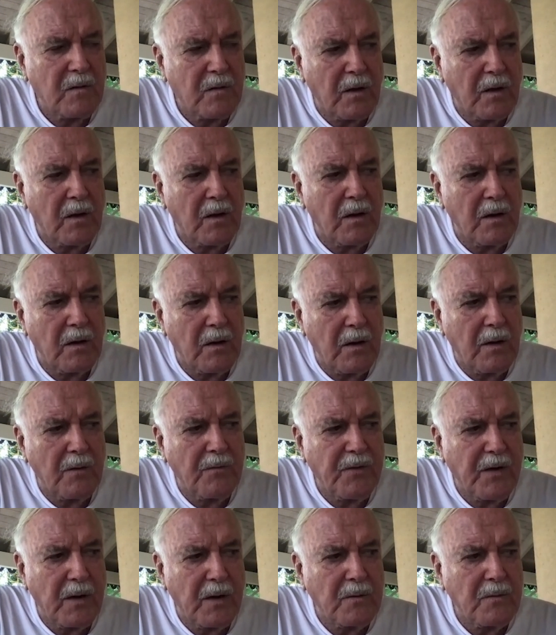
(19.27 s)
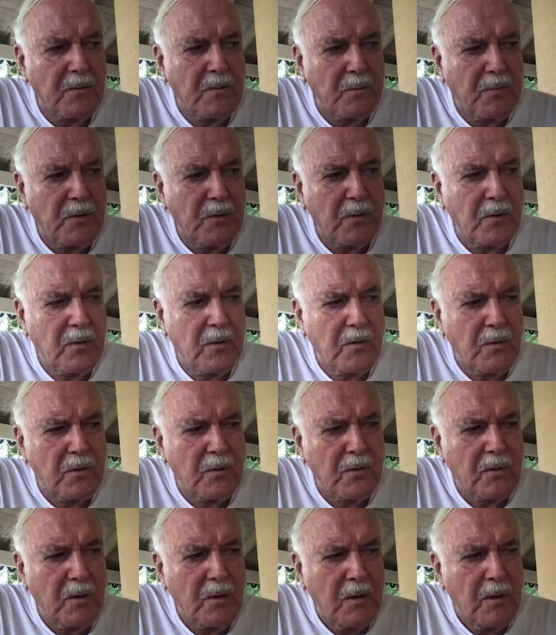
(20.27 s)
thing I found a book called